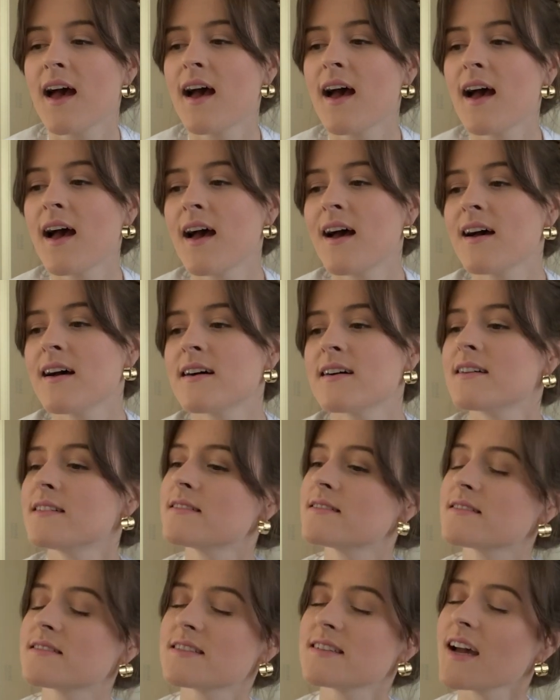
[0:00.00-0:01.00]

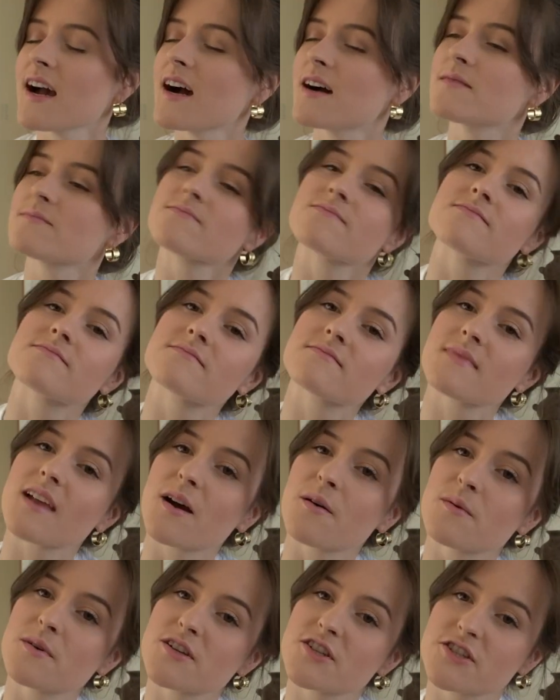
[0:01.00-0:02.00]
And yeah, I
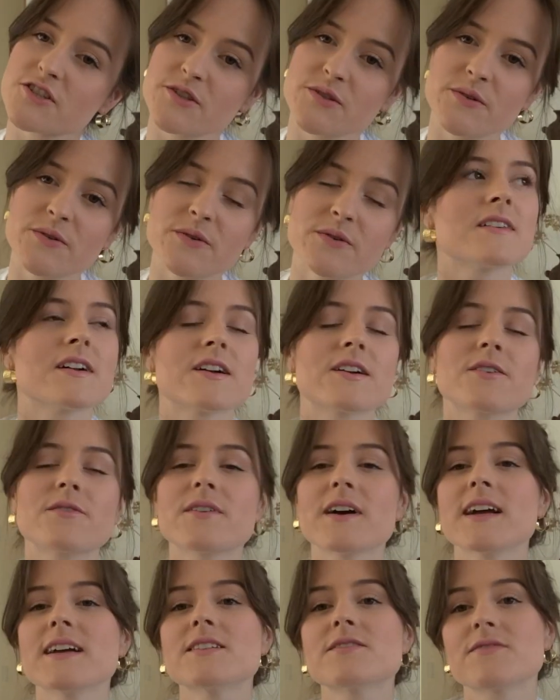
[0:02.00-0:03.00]
wish you a
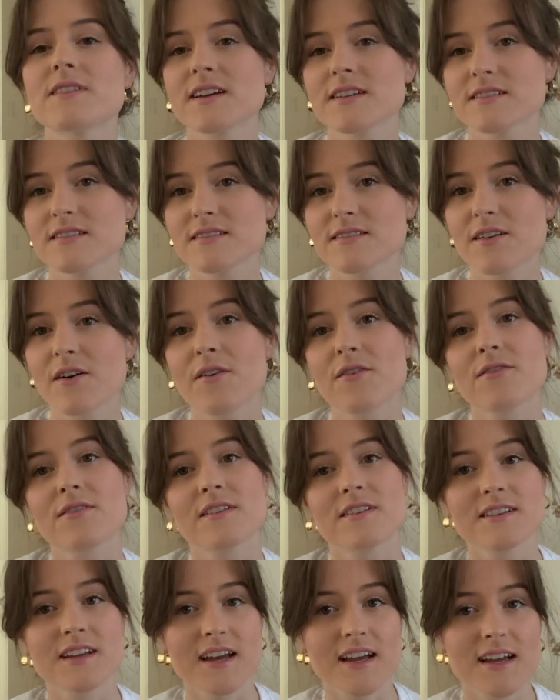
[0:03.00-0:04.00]
great rest of the
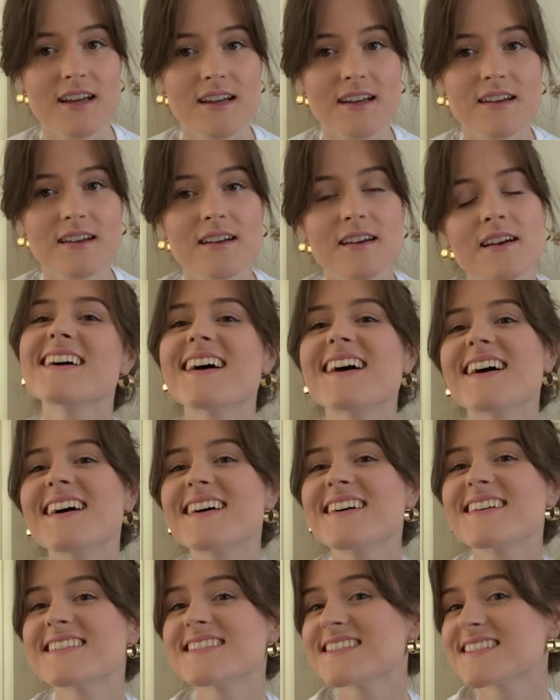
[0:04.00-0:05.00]
day
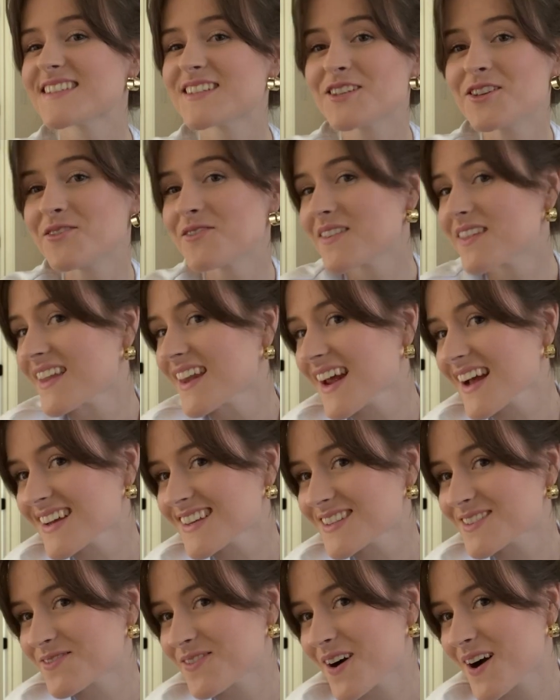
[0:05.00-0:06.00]
and see you in the
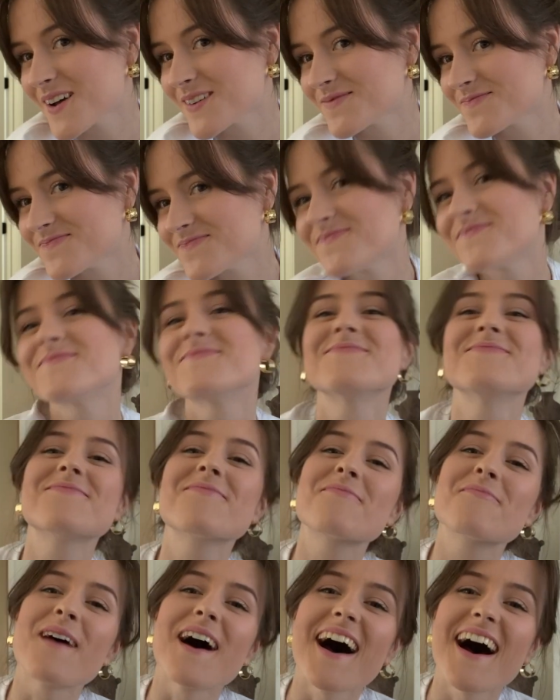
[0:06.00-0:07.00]
next one.
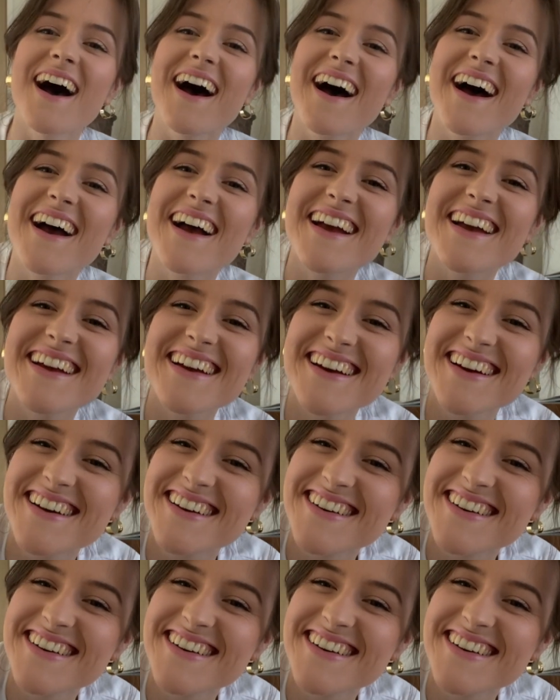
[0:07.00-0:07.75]
Bye!